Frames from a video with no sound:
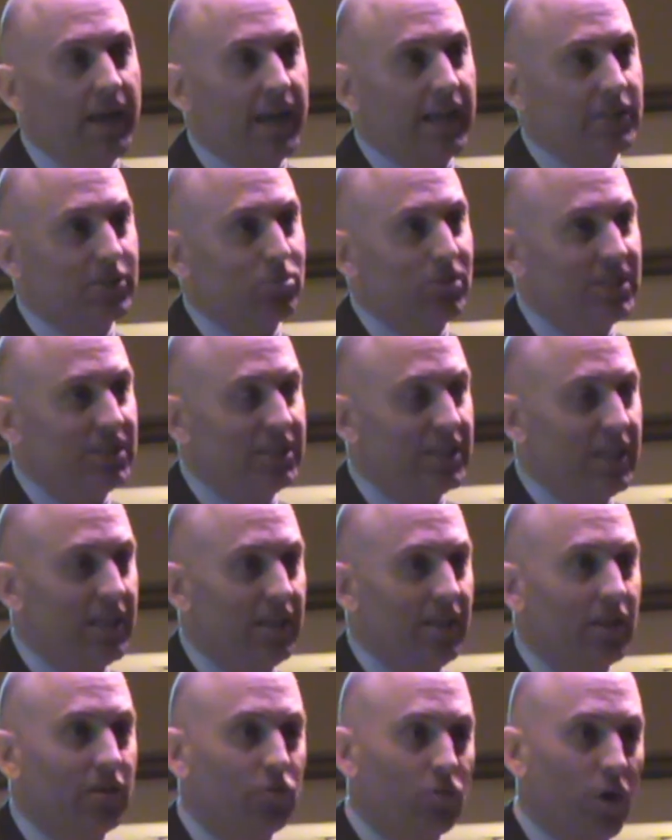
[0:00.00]
as we see
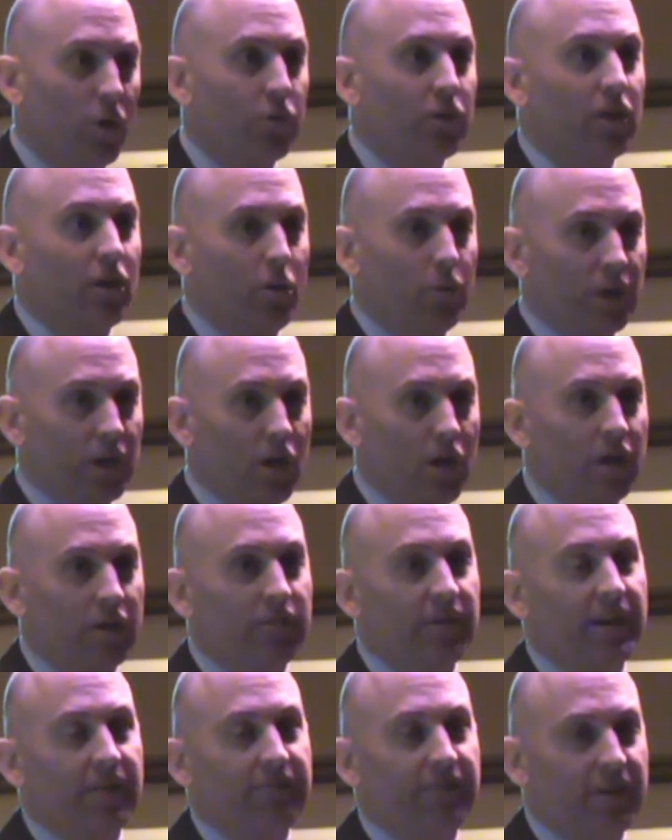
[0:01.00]
the growth going on
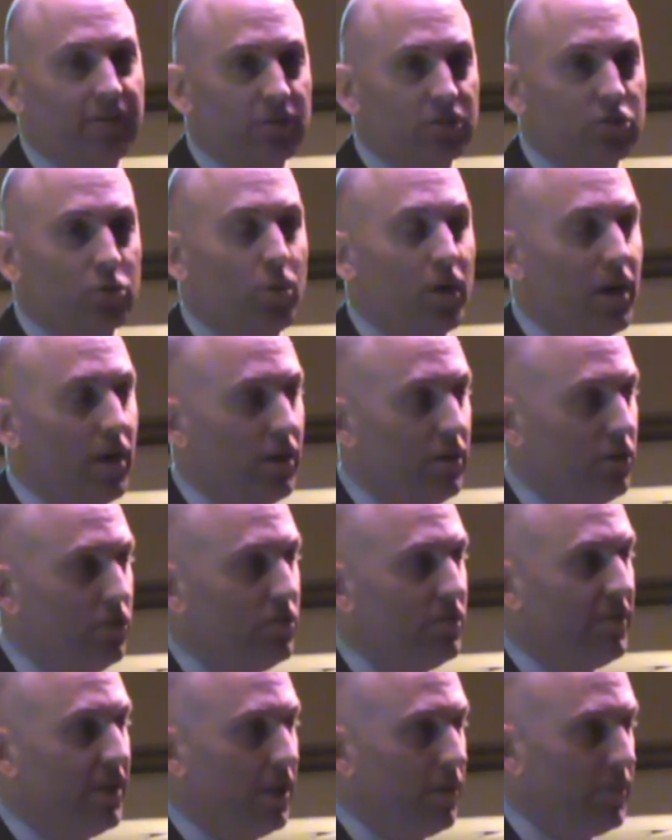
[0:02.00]
around Federal Square and new
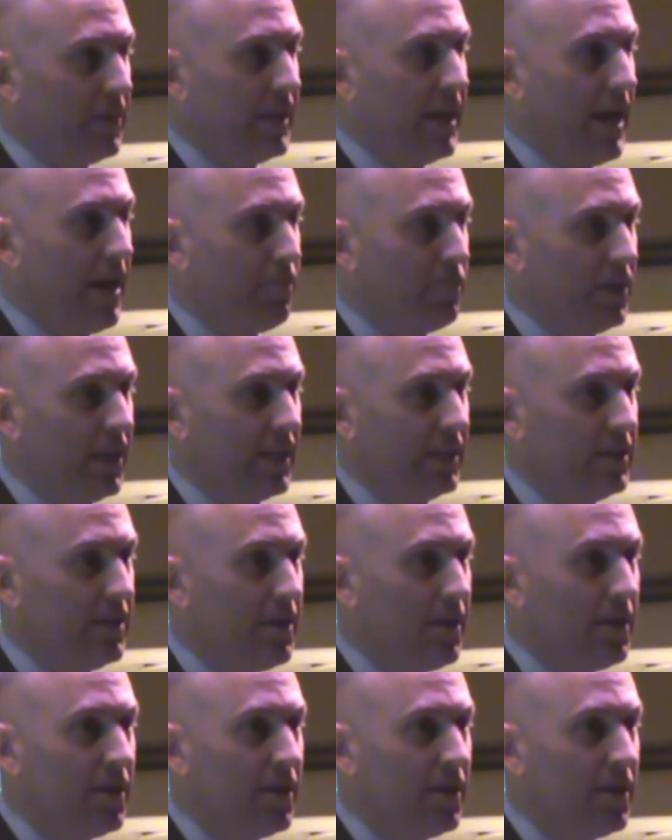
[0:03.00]
development happening.